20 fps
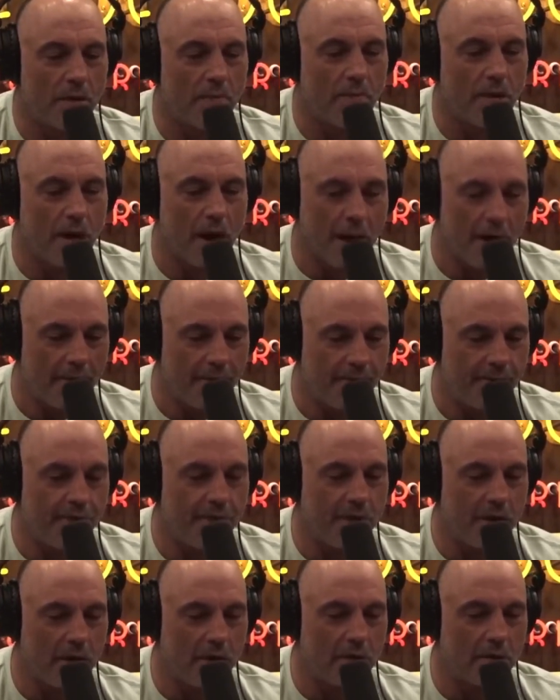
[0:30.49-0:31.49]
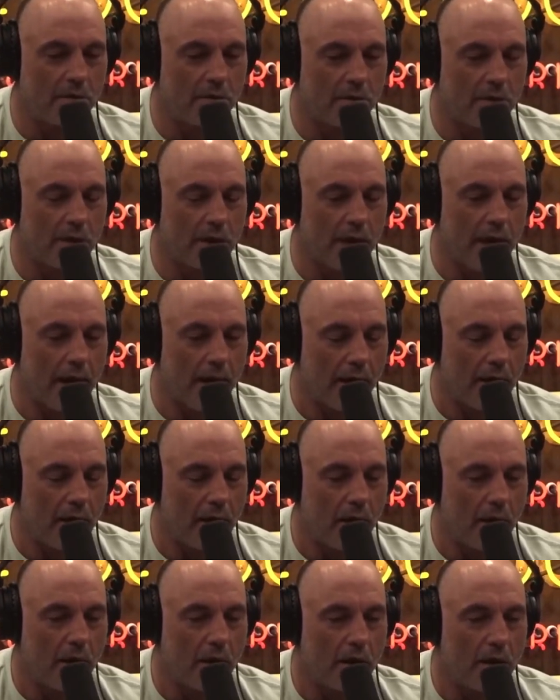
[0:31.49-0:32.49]
But I feel that
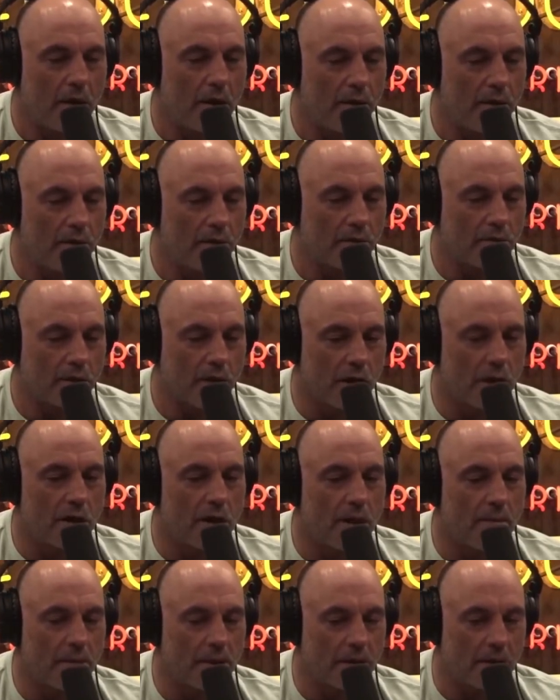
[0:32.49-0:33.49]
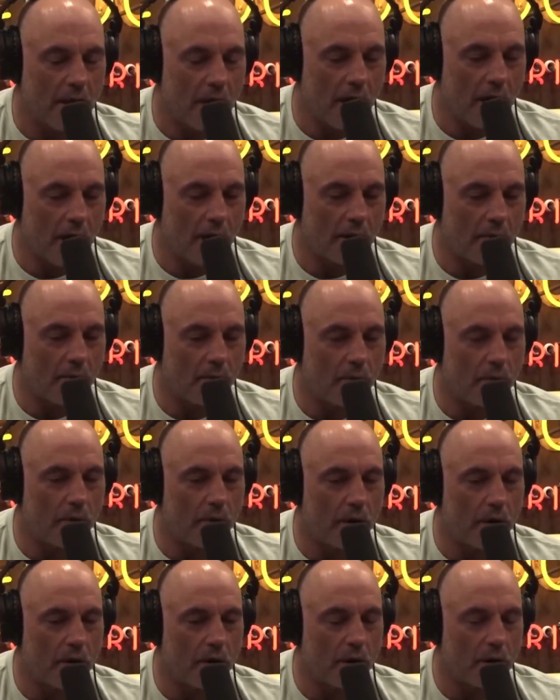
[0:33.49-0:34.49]
there's going to come a time
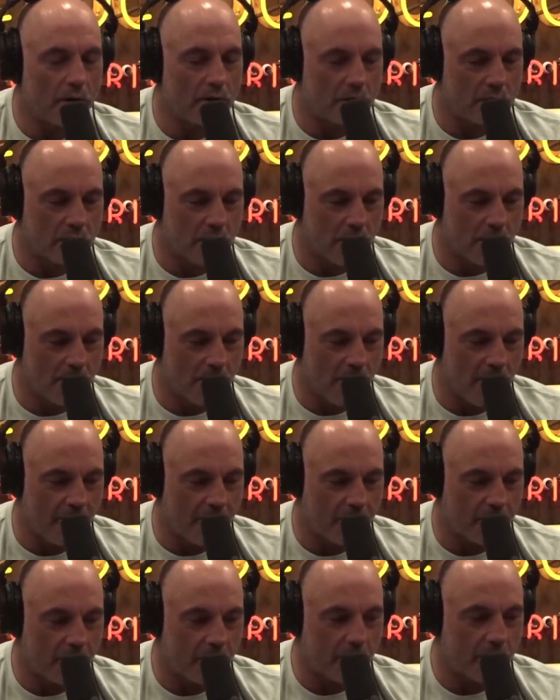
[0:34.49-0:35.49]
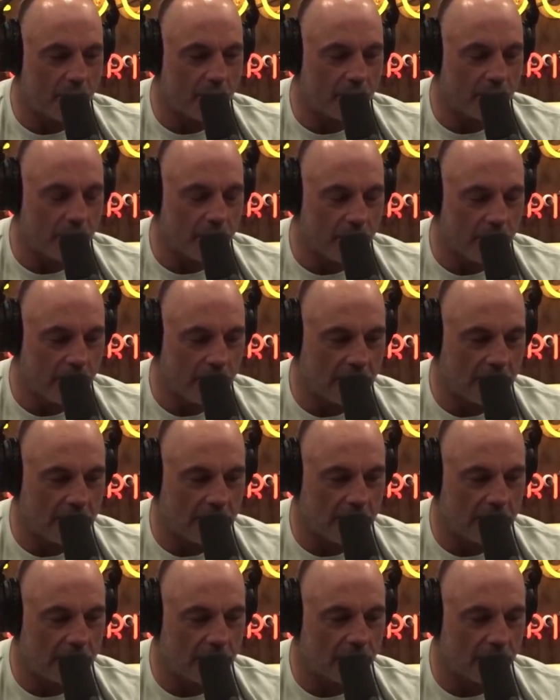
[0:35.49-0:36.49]
where some government, whether it's the United
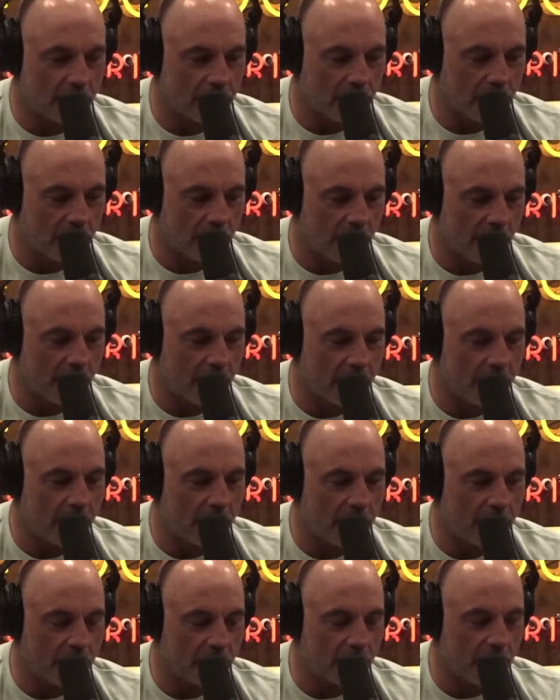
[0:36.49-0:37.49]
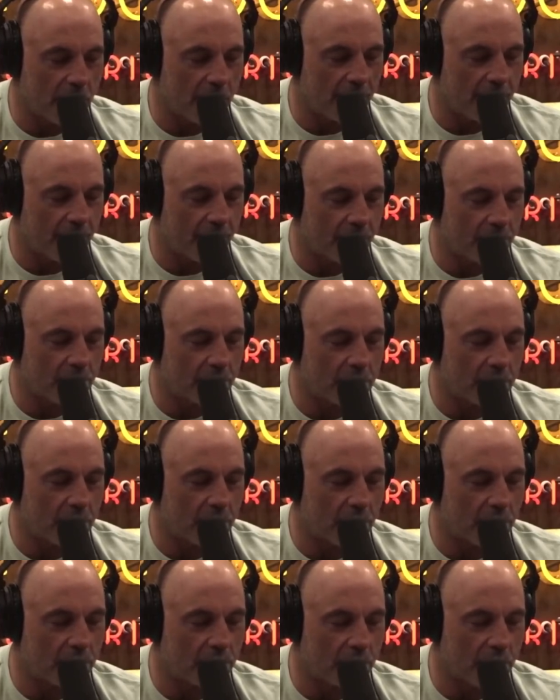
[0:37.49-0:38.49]
States or another government, might try it first. They're
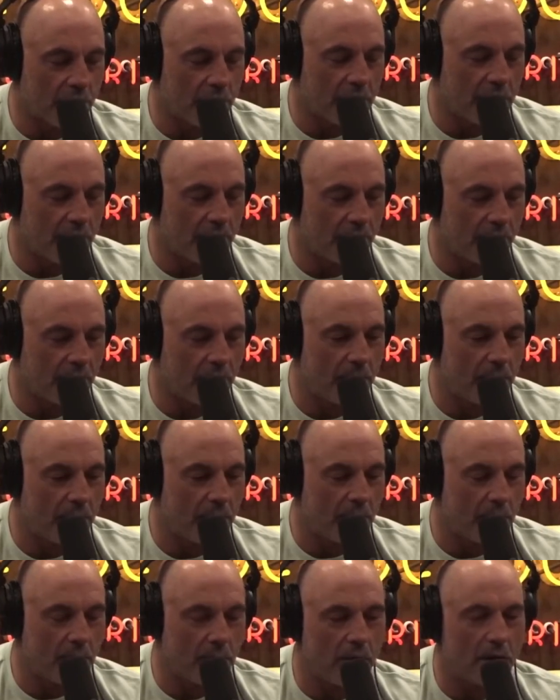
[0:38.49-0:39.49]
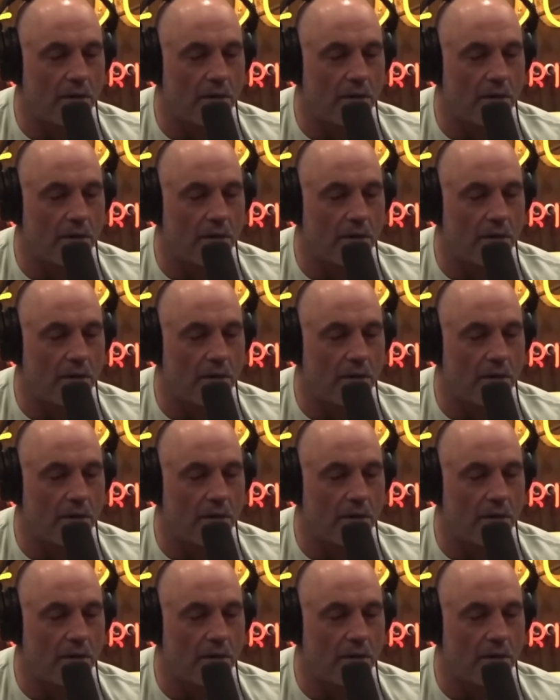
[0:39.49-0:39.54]
going to try to implement.